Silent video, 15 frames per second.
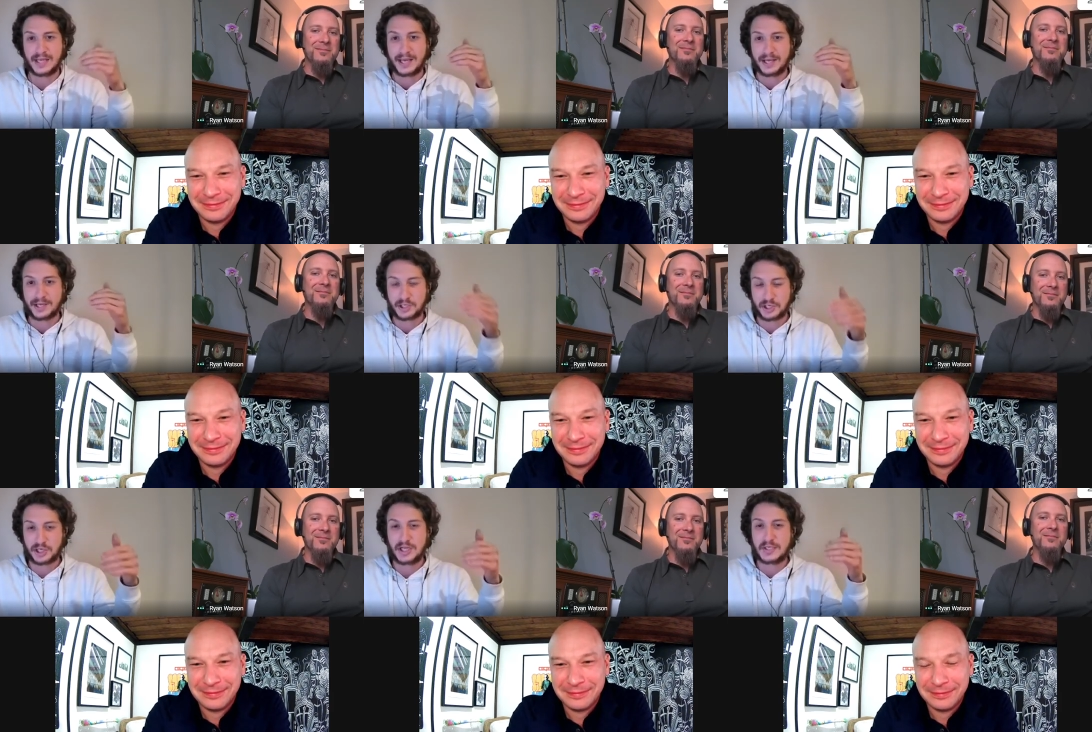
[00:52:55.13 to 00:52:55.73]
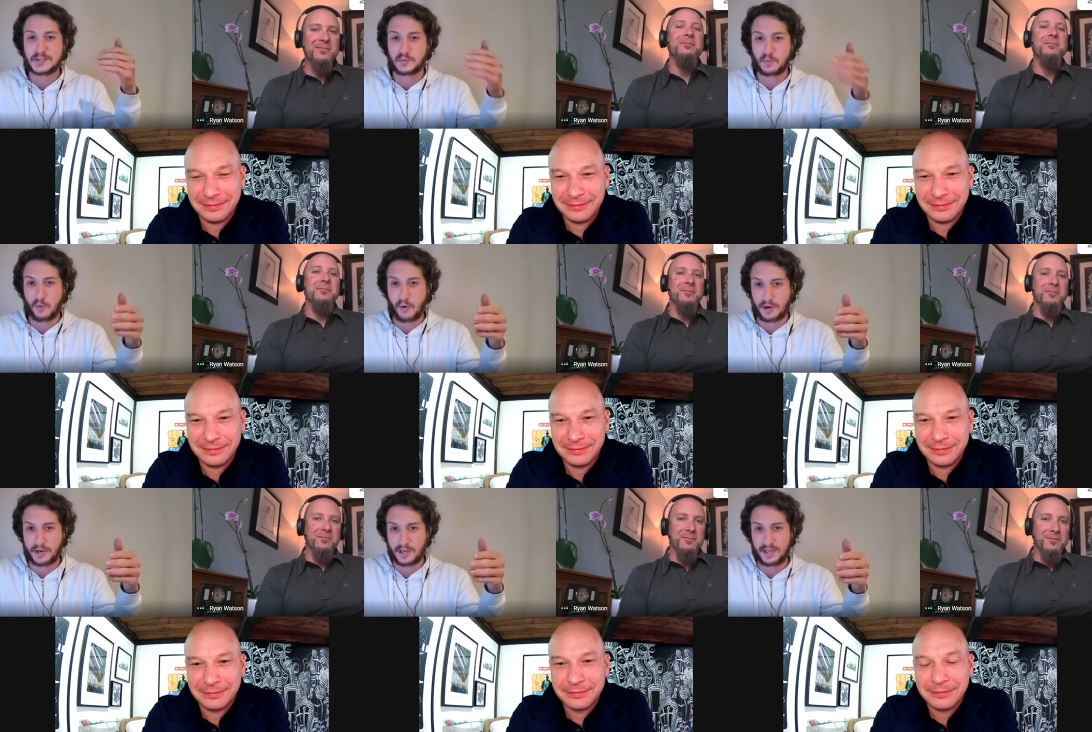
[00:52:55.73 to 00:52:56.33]
Speaker 1: she's
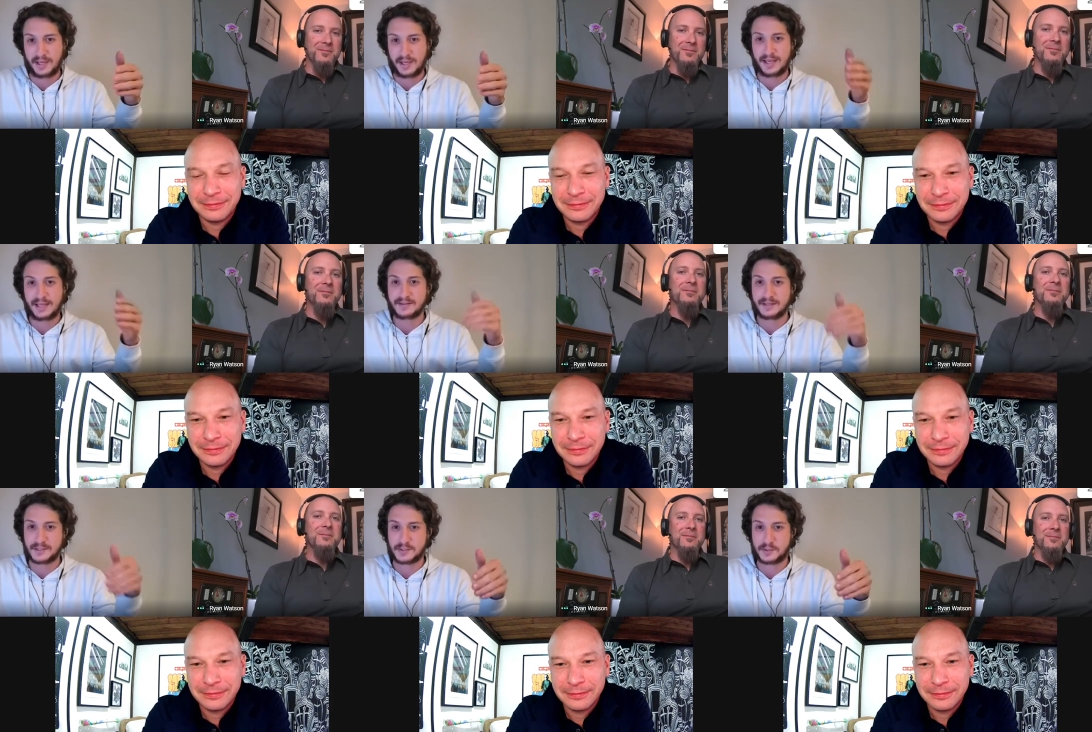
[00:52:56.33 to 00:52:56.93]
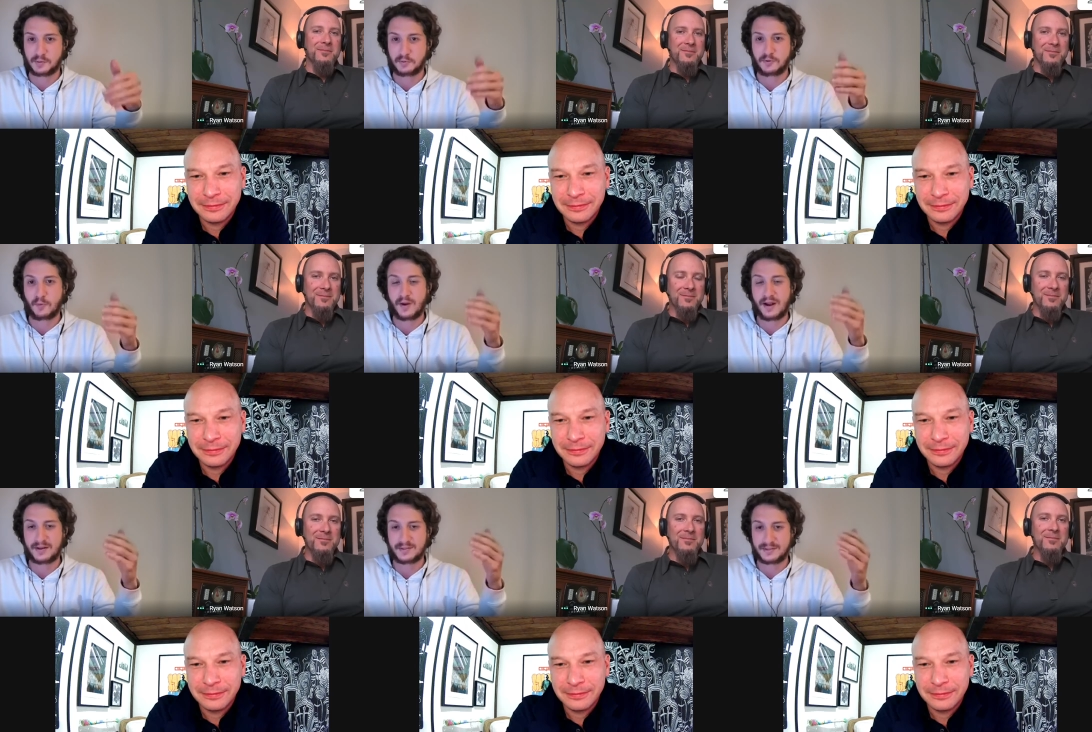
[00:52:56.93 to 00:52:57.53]
working in the studio
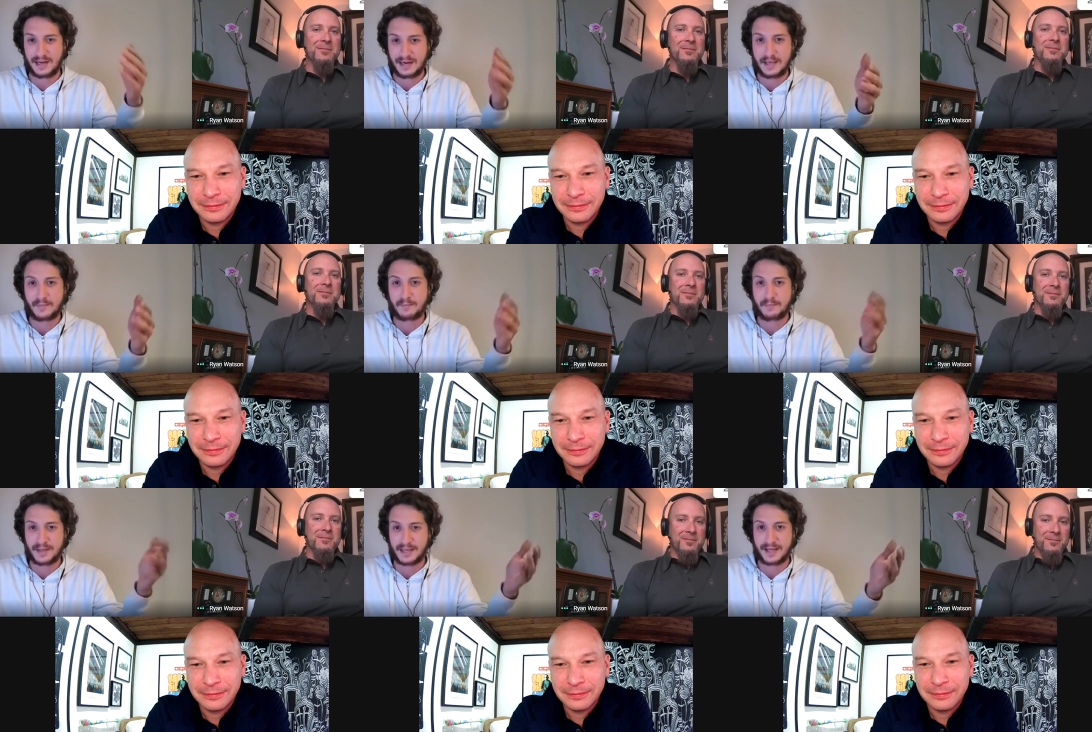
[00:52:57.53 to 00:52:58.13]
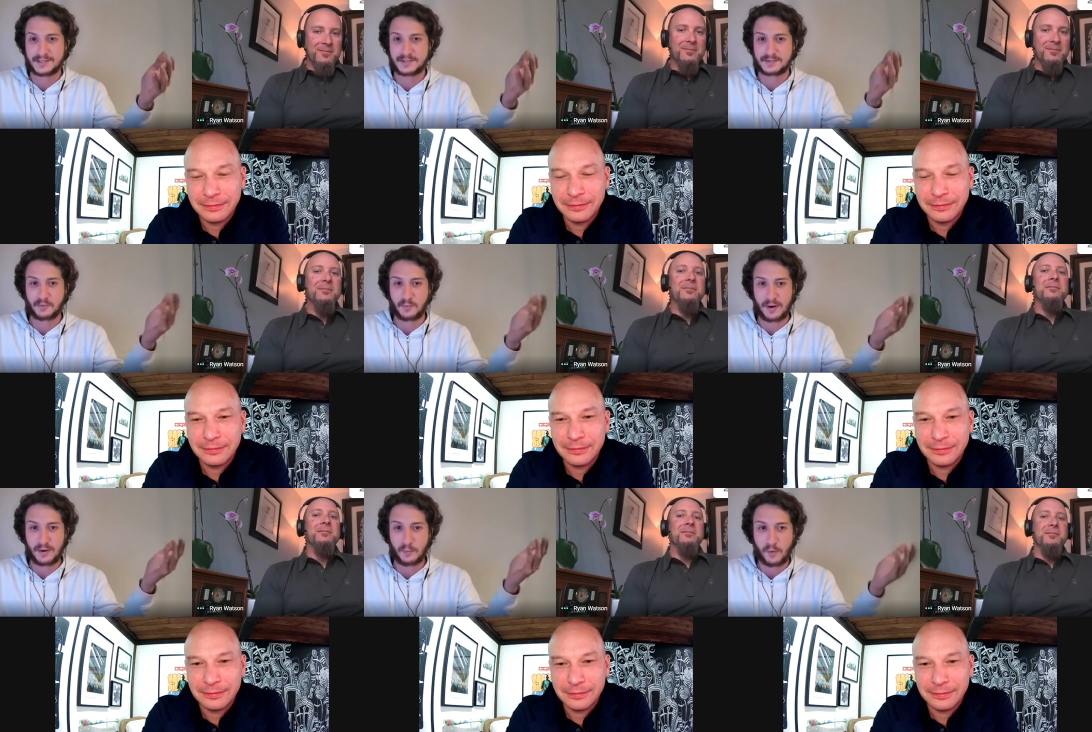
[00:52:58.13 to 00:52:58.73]
where Dalí and Picasso
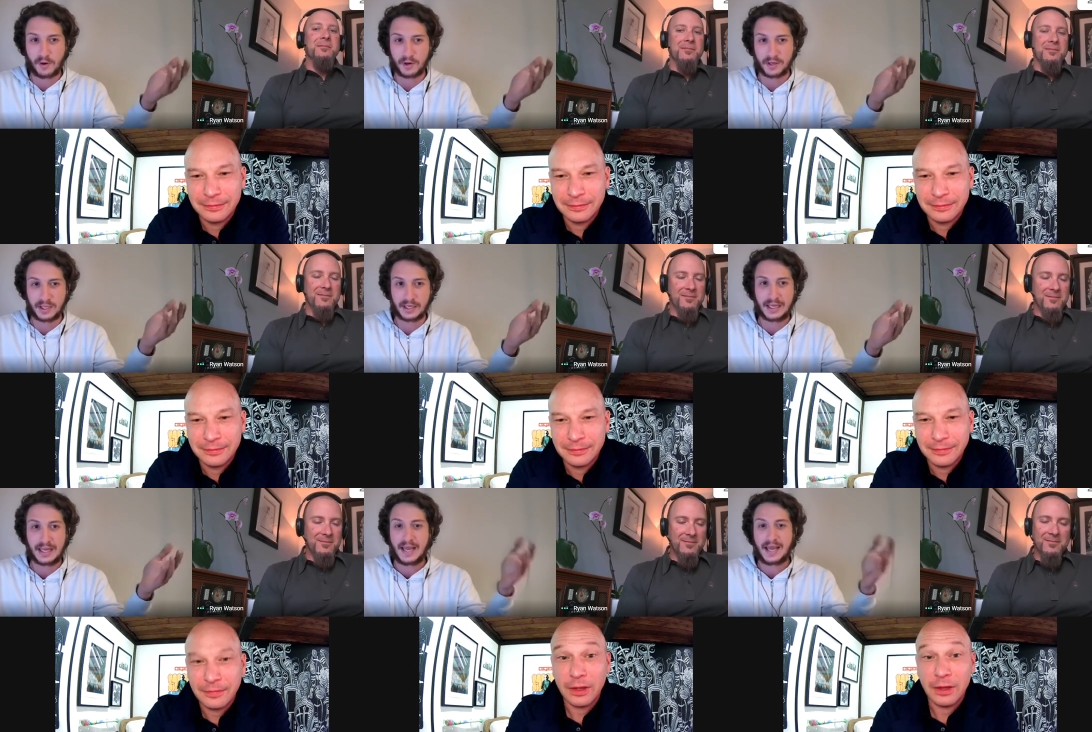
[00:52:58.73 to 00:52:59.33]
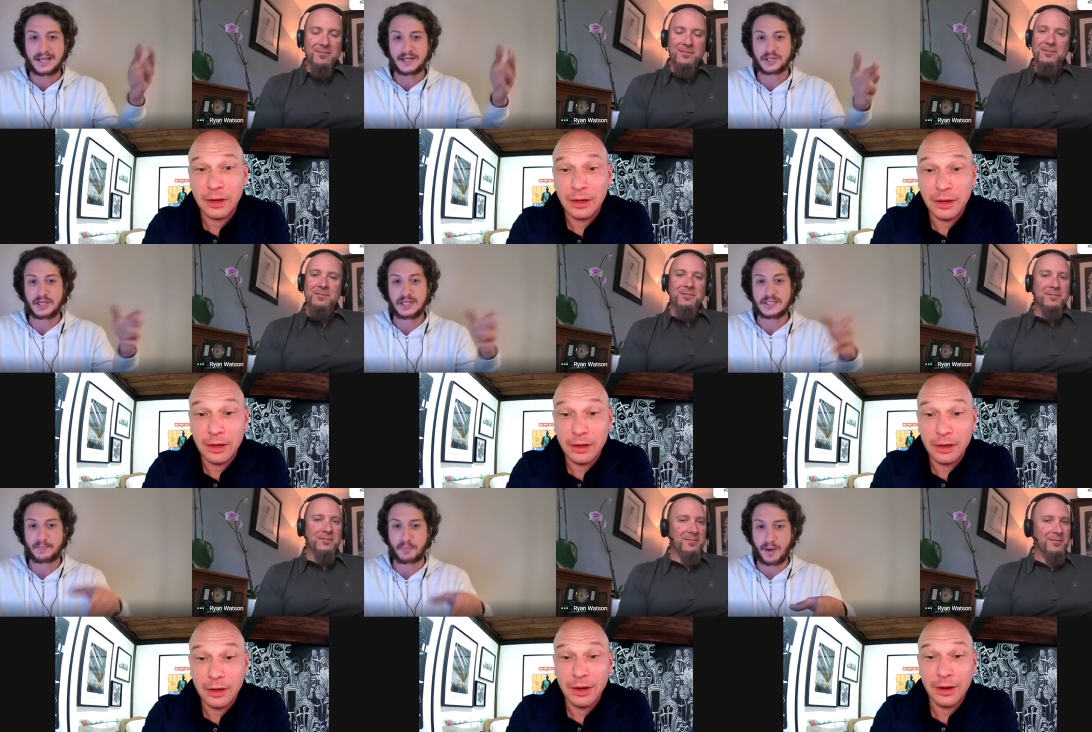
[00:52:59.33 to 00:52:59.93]
were working, and she's
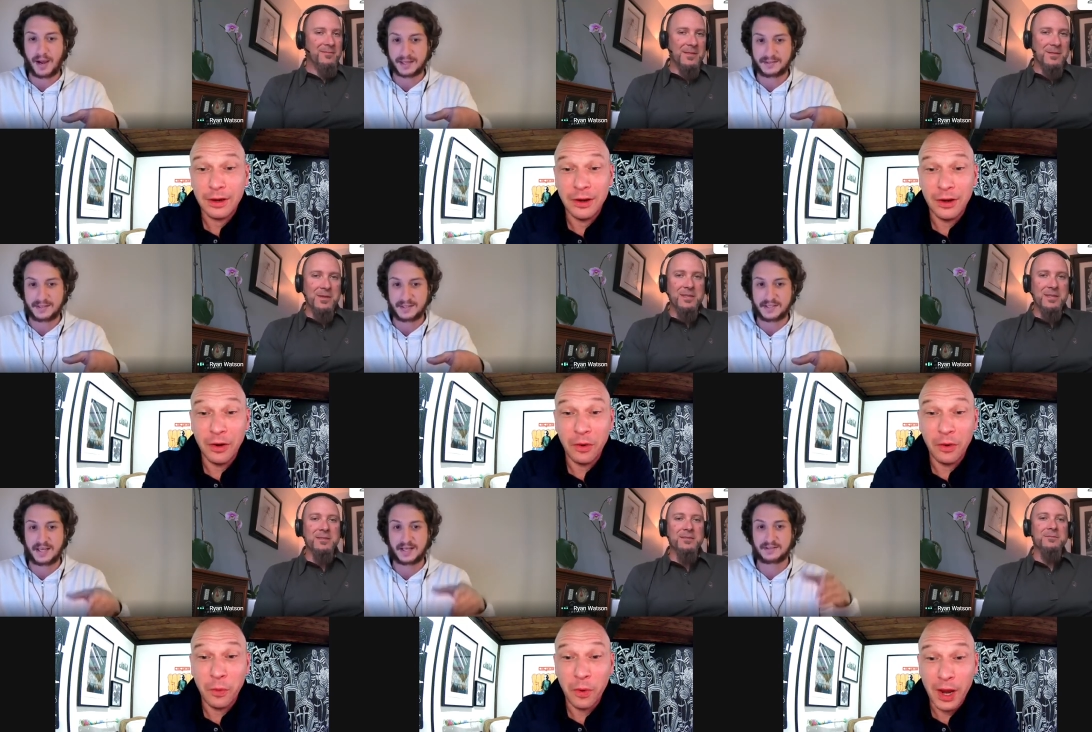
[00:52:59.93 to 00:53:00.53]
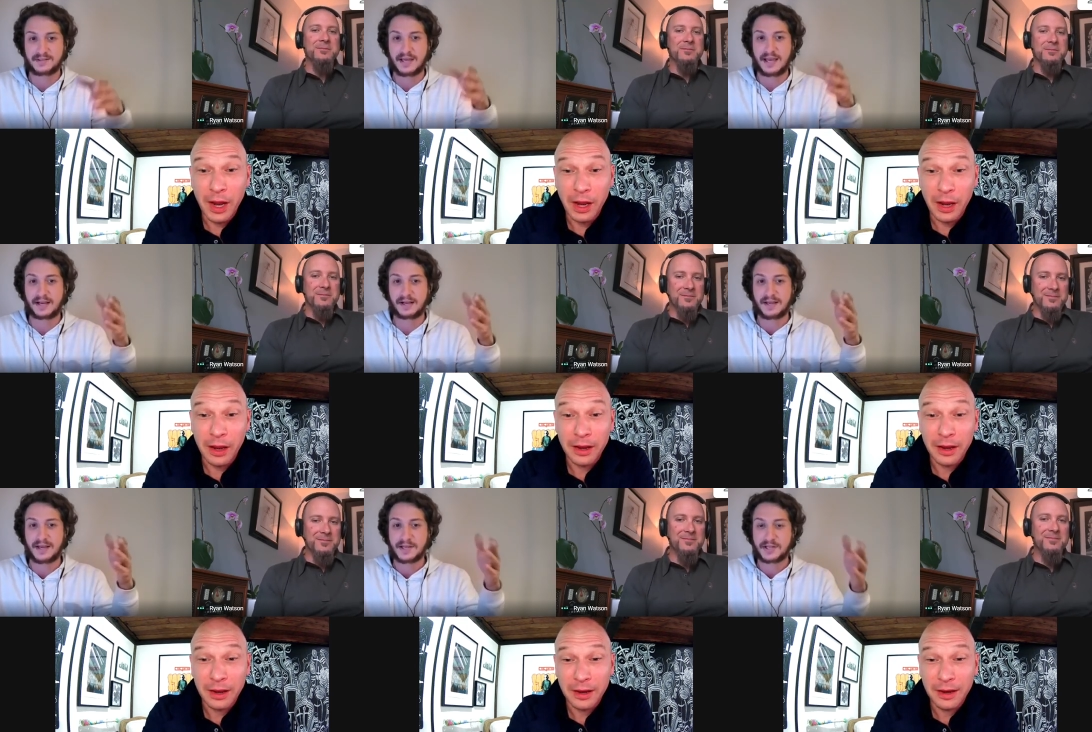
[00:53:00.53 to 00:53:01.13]
practicing oh, the
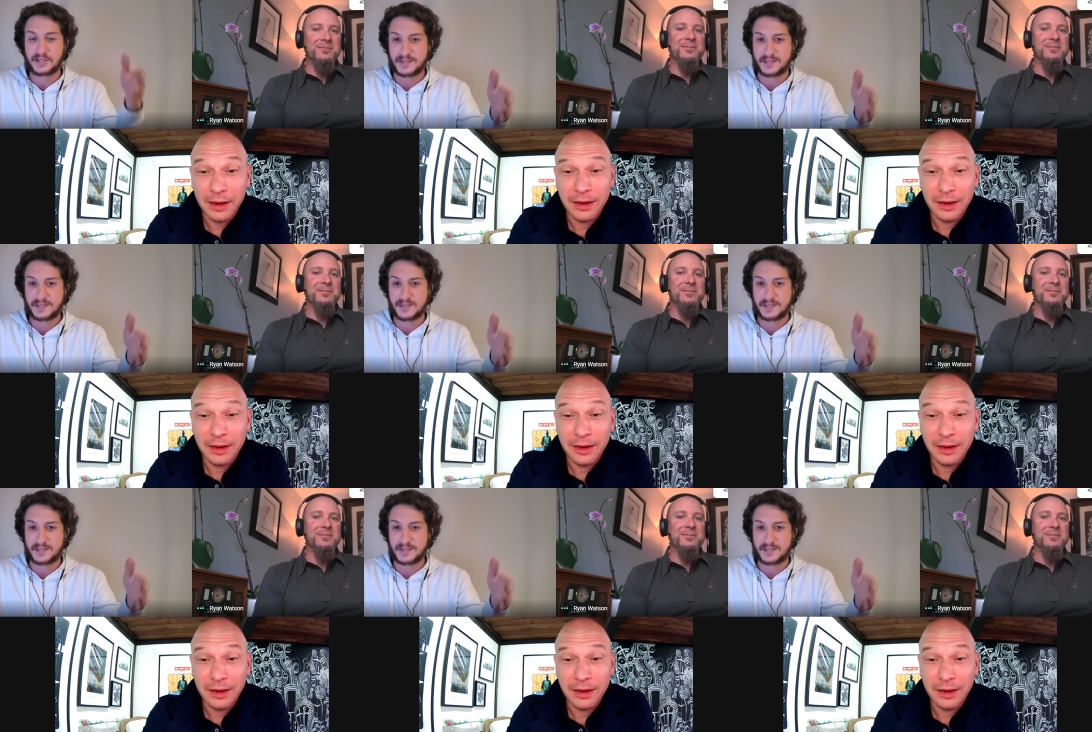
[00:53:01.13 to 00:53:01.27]
she's